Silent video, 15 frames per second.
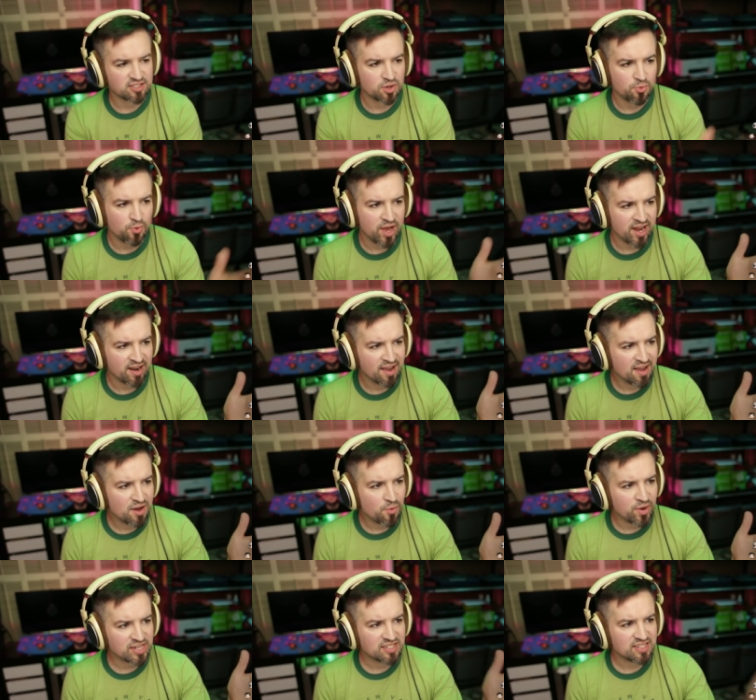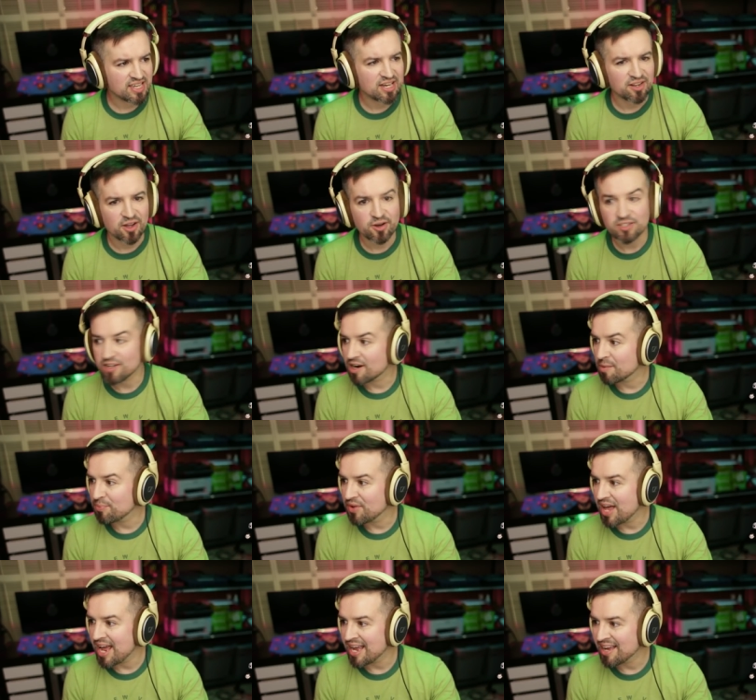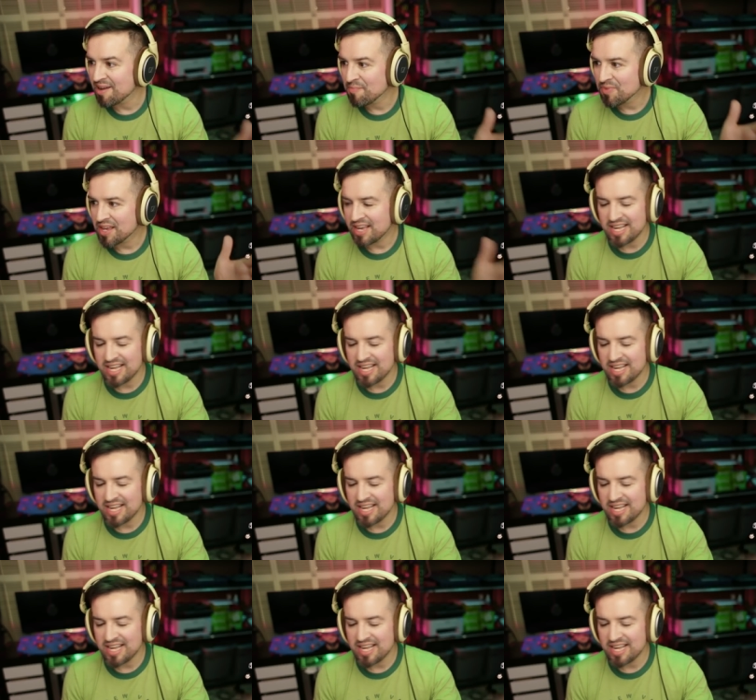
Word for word: So when TLO started playing,